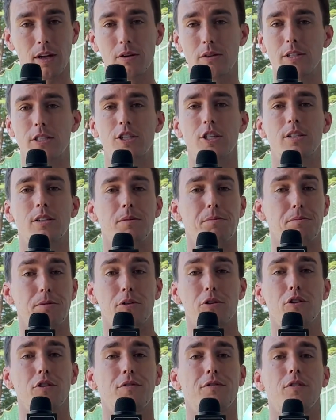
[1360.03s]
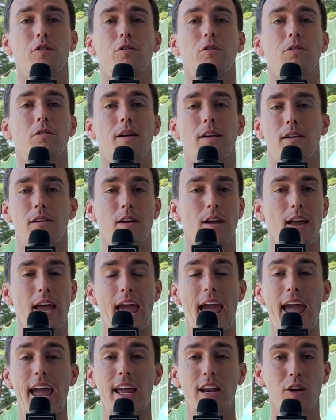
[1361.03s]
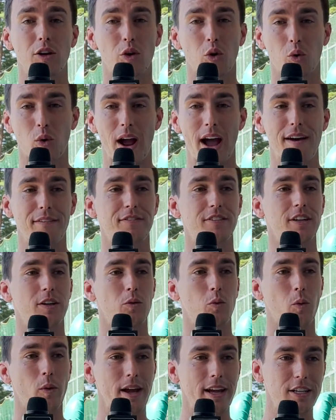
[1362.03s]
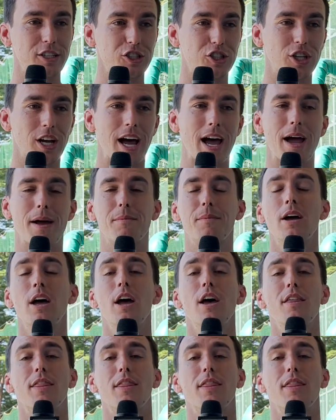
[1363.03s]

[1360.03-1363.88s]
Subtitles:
It was just a beautiful handcrafted wind chime.